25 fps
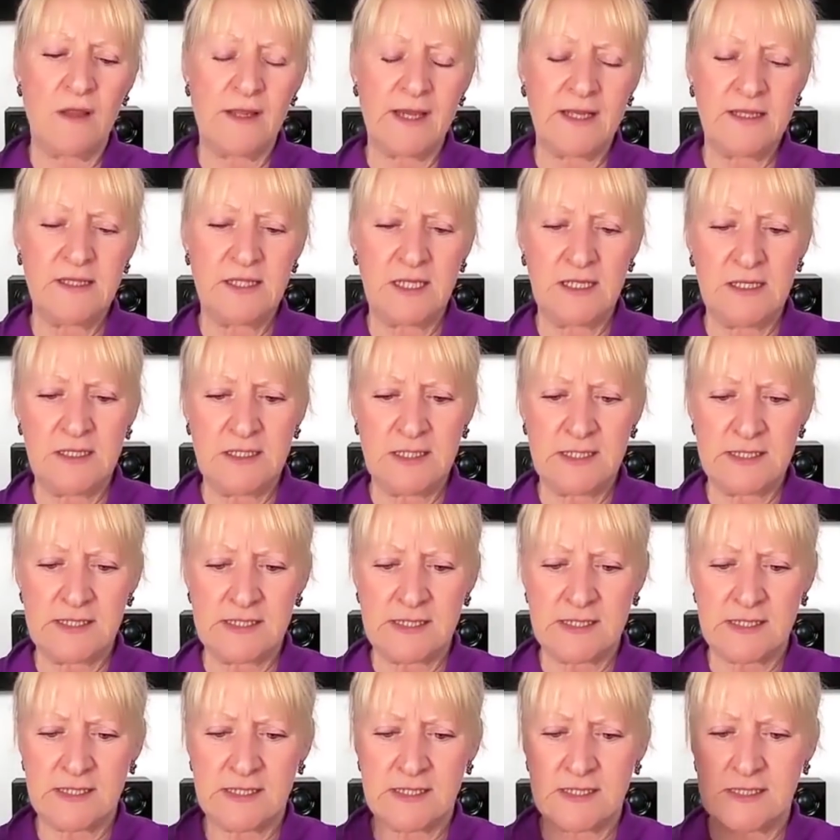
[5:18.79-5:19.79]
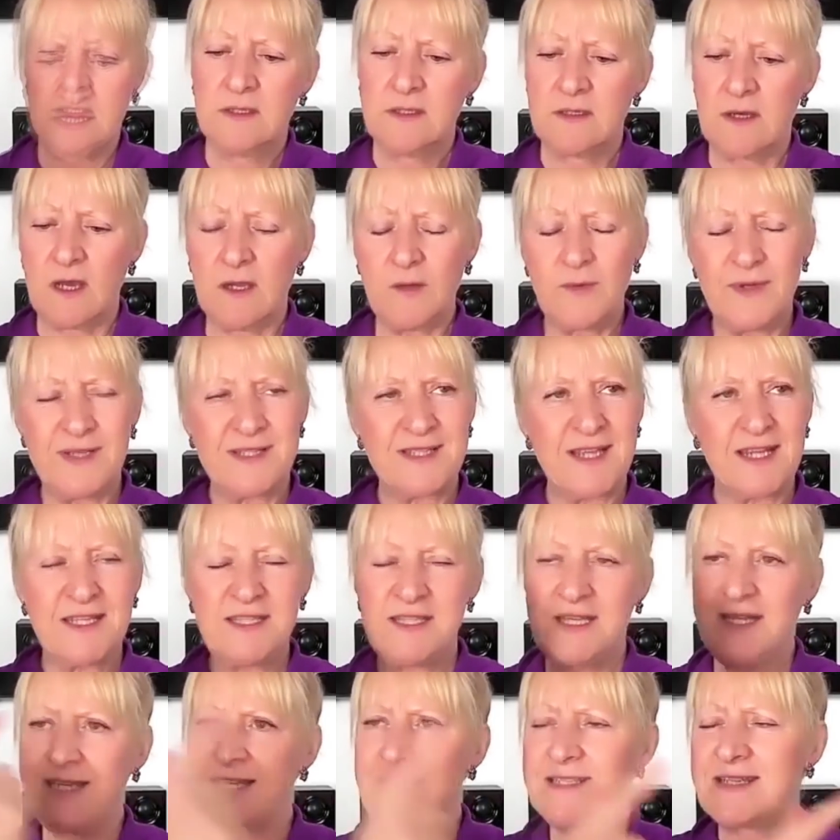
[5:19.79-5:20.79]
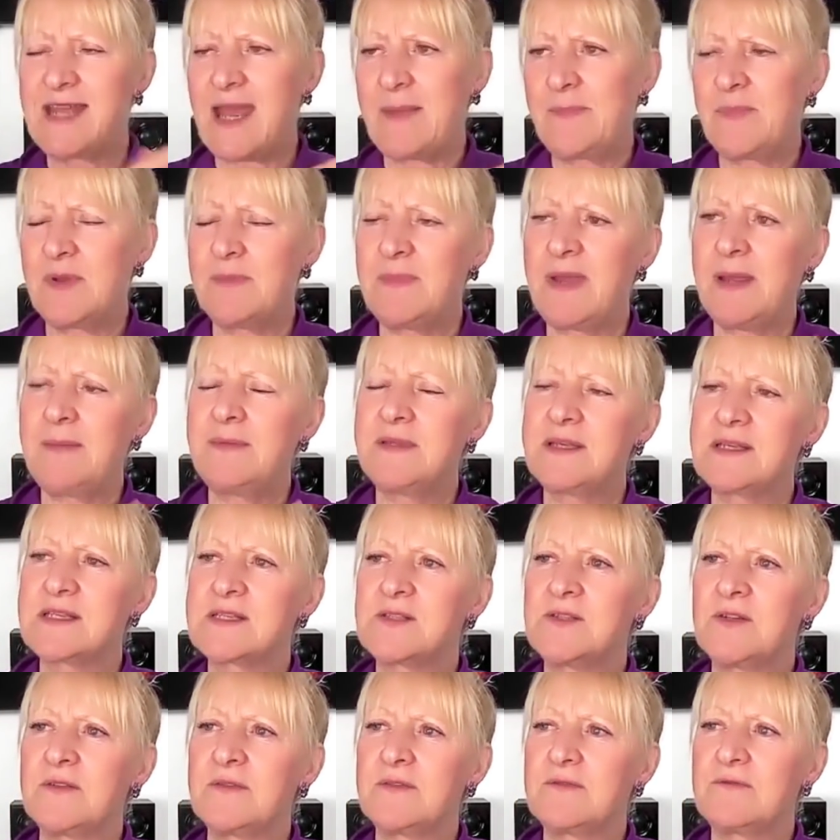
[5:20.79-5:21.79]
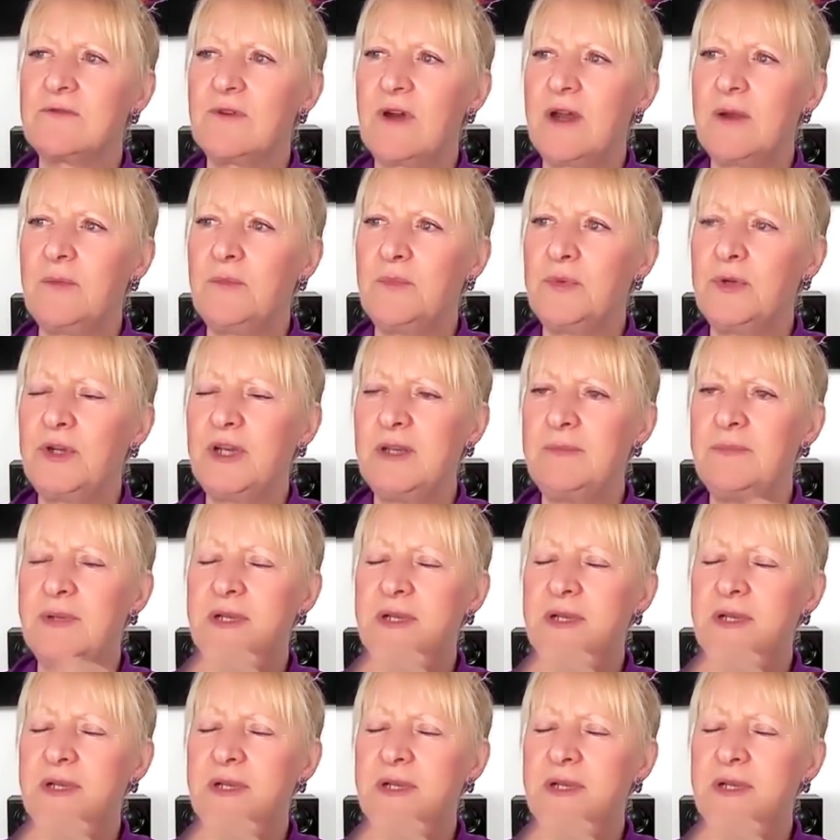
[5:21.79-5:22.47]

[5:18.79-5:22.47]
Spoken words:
And then this, I always say ticker tape, but maybe that's not the right word.